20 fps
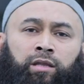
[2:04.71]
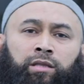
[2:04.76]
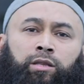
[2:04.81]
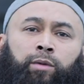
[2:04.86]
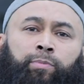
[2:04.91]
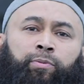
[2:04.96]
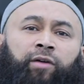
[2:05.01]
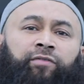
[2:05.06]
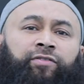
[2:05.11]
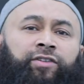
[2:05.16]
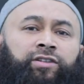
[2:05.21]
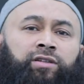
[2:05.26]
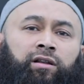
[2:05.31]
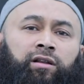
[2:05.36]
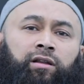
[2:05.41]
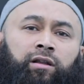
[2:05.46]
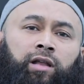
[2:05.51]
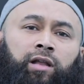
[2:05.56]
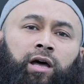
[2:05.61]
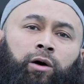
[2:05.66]
The Prophet
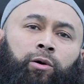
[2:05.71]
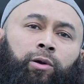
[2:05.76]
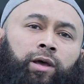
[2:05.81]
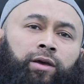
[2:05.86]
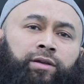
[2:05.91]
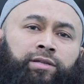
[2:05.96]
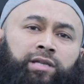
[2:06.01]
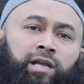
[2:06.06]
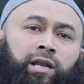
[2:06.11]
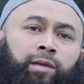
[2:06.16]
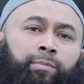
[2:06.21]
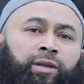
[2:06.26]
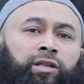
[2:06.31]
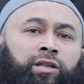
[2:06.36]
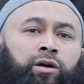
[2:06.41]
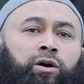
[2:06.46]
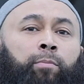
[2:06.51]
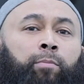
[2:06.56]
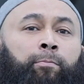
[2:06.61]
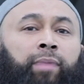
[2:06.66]
sallallahu alayhi wasallam and
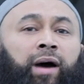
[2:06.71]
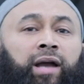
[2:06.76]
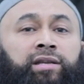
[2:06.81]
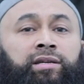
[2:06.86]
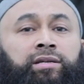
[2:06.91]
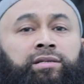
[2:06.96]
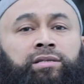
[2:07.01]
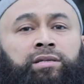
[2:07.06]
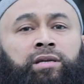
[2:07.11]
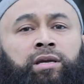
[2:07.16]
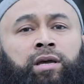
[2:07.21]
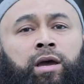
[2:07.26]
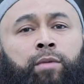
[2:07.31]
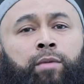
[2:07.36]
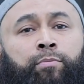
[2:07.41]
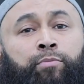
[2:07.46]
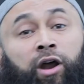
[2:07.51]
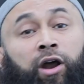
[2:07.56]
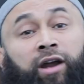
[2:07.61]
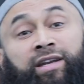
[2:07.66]
the companions
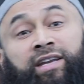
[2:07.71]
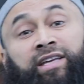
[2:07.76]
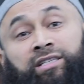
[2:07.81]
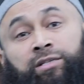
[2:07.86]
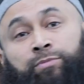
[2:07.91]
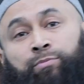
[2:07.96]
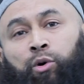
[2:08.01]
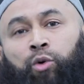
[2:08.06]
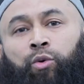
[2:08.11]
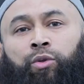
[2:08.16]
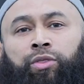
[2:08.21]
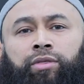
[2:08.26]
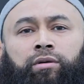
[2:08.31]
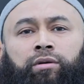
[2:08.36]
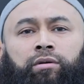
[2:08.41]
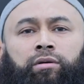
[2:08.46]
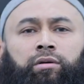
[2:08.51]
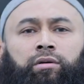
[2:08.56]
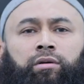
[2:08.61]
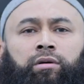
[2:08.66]
practiced both.
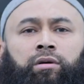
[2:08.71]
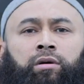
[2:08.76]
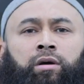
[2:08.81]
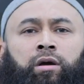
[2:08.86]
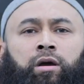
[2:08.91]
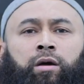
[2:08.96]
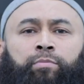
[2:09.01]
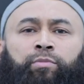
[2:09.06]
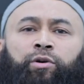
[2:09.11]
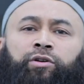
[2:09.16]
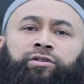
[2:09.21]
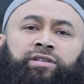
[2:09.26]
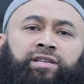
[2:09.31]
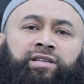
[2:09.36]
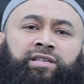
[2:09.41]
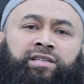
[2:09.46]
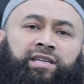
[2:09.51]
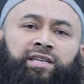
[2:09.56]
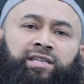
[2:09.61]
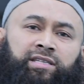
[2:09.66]
Brothers
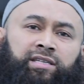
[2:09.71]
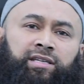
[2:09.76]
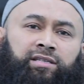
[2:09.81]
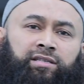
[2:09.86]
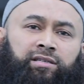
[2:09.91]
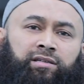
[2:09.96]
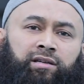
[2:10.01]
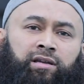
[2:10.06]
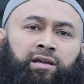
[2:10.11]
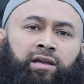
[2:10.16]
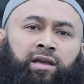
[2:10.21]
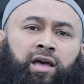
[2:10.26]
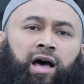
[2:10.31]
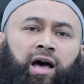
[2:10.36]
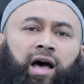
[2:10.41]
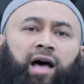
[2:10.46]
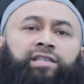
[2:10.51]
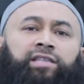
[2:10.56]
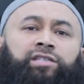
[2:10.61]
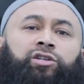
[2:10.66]
and sisters,
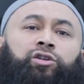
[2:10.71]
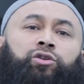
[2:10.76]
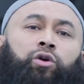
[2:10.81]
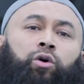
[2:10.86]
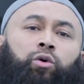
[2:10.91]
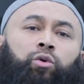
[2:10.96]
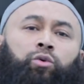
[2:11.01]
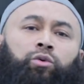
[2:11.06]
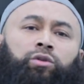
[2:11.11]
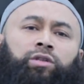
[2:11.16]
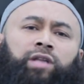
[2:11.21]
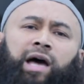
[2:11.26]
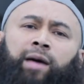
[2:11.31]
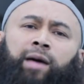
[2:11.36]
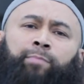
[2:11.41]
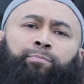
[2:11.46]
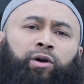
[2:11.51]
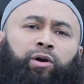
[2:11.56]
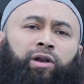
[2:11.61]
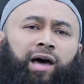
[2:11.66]
as you know, the
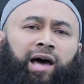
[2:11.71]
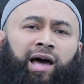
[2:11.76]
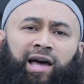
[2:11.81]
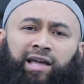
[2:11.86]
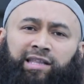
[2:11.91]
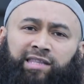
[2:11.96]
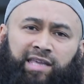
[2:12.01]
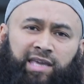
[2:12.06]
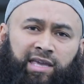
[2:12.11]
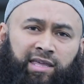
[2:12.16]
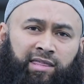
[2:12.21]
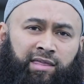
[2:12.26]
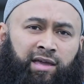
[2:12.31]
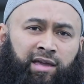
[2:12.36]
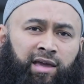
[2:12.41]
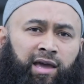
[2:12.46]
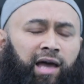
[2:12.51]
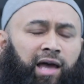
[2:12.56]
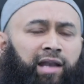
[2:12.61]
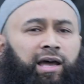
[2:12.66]
ample ahadith
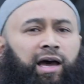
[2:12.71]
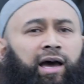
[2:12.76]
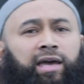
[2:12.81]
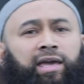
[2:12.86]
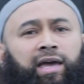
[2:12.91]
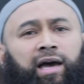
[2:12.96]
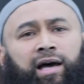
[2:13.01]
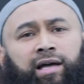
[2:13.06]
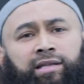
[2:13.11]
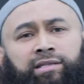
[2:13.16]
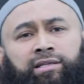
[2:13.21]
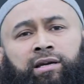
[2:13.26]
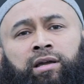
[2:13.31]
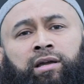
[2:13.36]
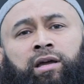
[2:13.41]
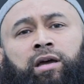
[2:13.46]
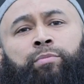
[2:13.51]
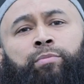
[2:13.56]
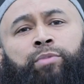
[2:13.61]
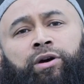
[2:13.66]
and ayat
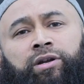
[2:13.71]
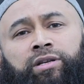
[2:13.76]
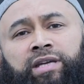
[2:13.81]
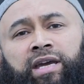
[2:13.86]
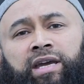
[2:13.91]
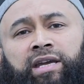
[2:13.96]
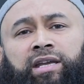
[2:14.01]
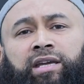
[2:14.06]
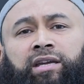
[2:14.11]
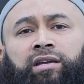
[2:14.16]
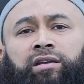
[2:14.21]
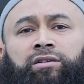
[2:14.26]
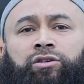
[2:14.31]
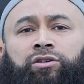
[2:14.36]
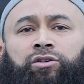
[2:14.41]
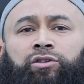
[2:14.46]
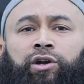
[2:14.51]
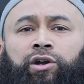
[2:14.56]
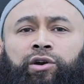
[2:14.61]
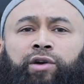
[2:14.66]
pertaining
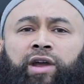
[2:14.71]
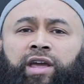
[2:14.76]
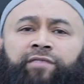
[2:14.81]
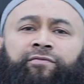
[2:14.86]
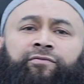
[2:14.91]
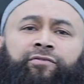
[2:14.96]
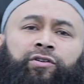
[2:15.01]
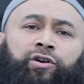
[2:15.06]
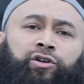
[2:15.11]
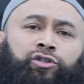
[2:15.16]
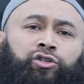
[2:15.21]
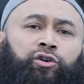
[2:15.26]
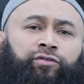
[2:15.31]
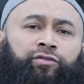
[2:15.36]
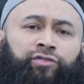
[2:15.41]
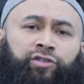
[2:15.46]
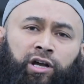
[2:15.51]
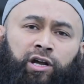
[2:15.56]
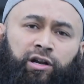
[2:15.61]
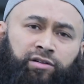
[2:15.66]
to the great virtue
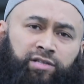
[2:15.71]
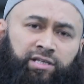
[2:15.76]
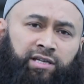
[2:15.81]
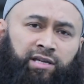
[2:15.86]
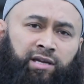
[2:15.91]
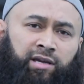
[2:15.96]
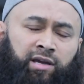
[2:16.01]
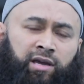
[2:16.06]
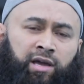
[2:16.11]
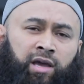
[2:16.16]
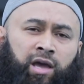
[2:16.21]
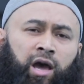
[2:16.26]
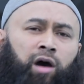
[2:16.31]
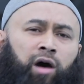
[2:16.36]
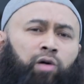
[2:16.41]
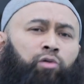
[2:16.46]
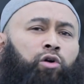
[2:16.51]
of charity, I